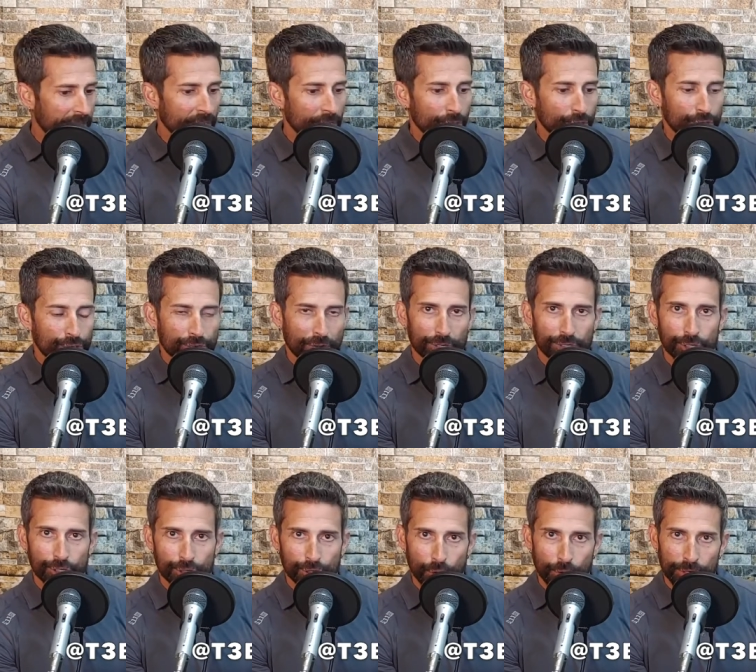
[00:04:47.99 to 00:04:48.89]
You start to
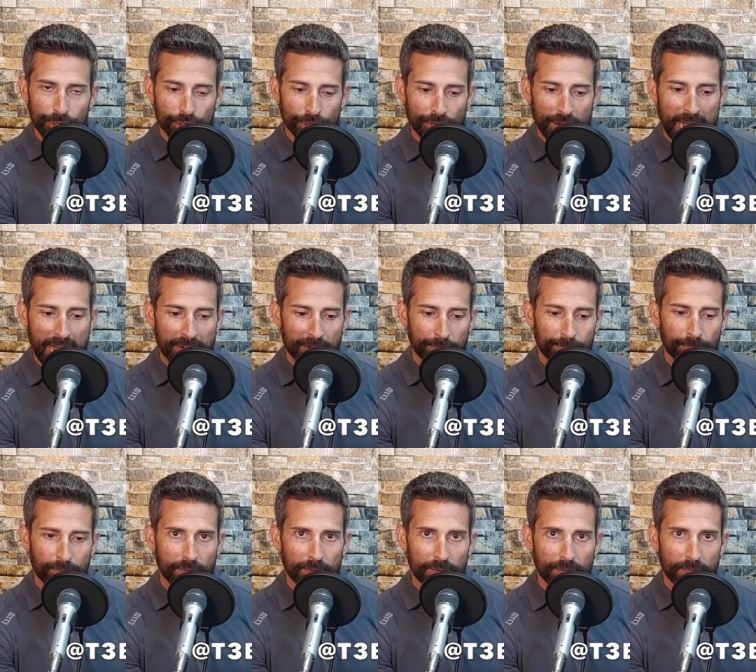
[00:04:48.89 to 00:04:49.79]
show each other how to
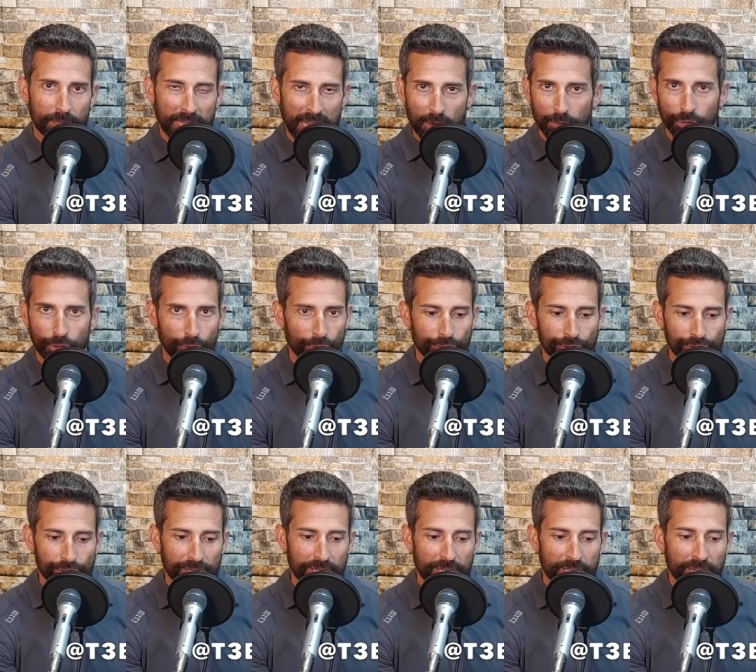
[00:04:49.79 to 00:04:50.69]
count
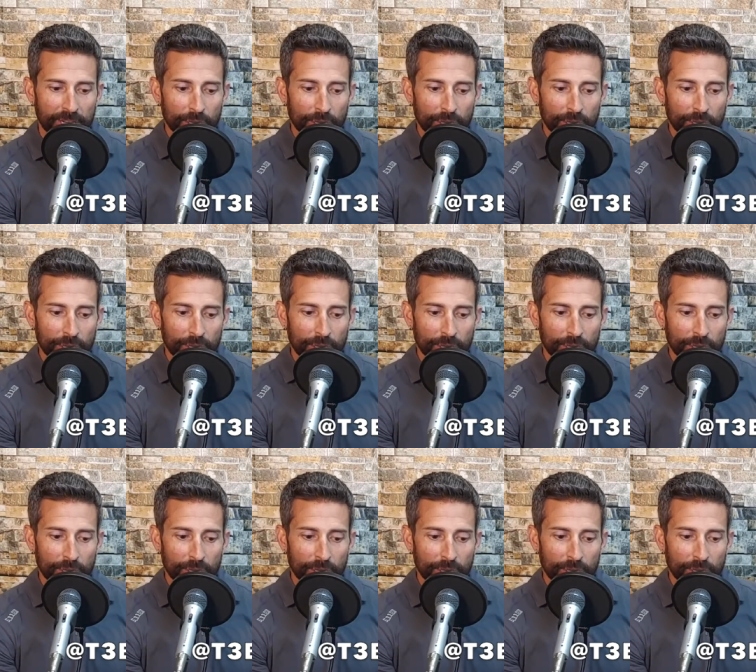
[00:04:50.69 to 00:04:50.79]
currency.